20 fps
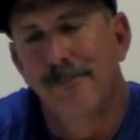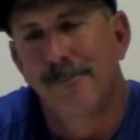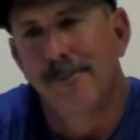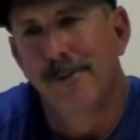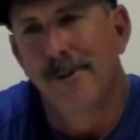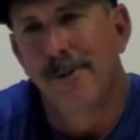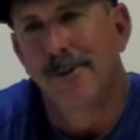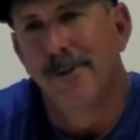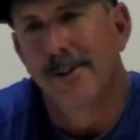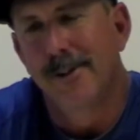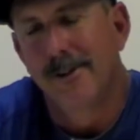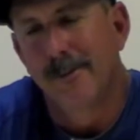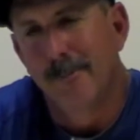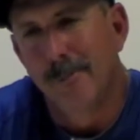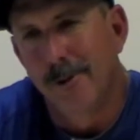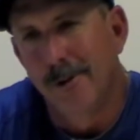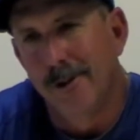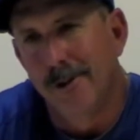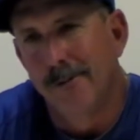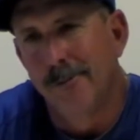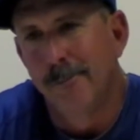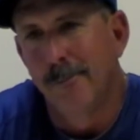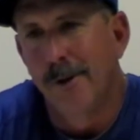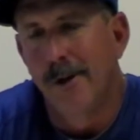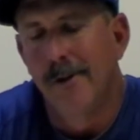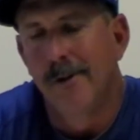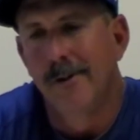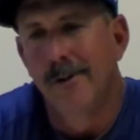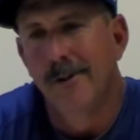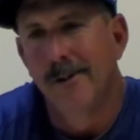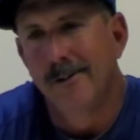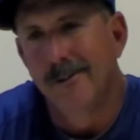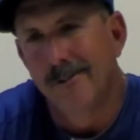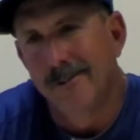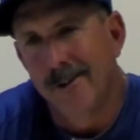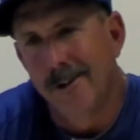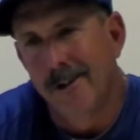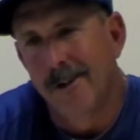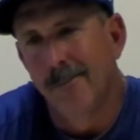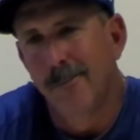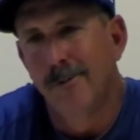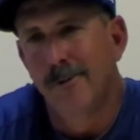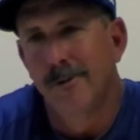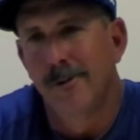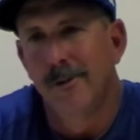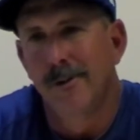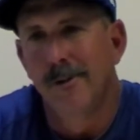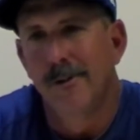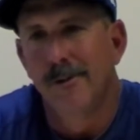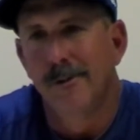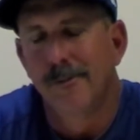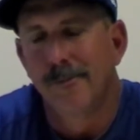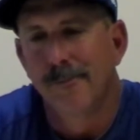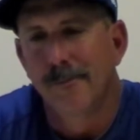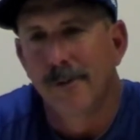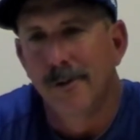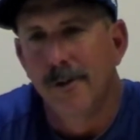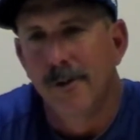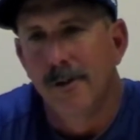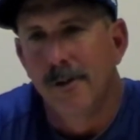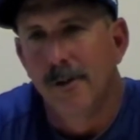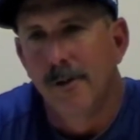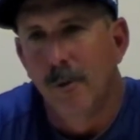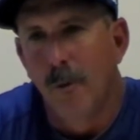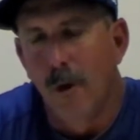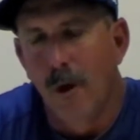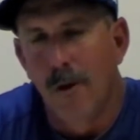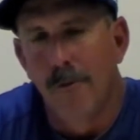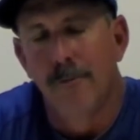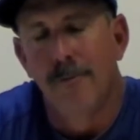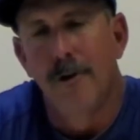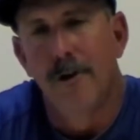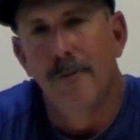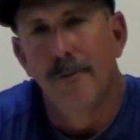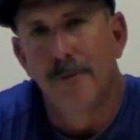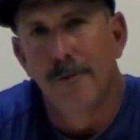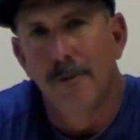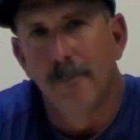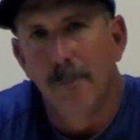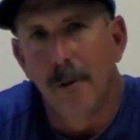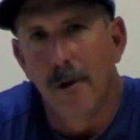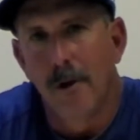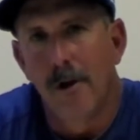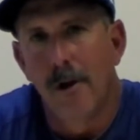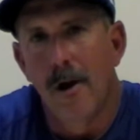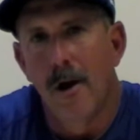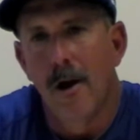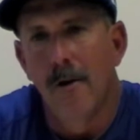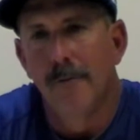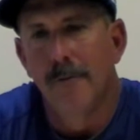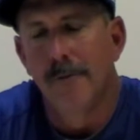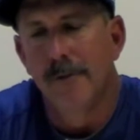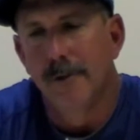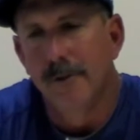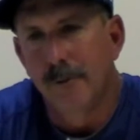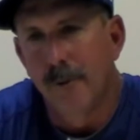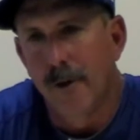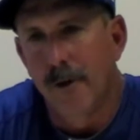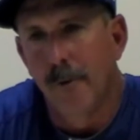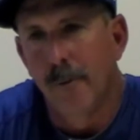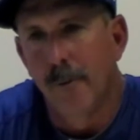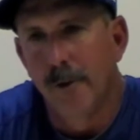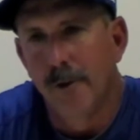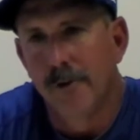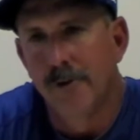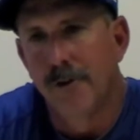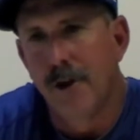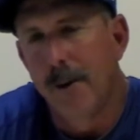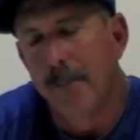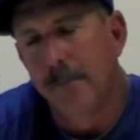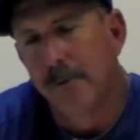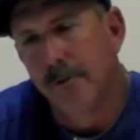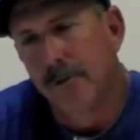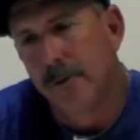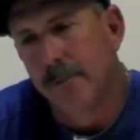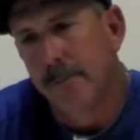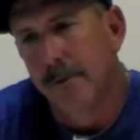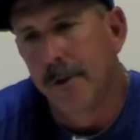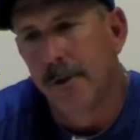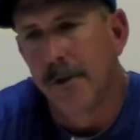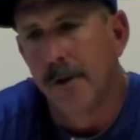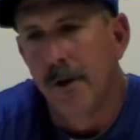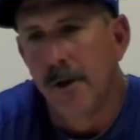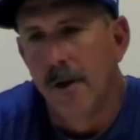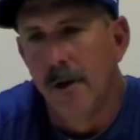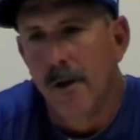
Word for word: you know, get the players better, get the teams to qualify for the playoff, and then try to win a championship. And,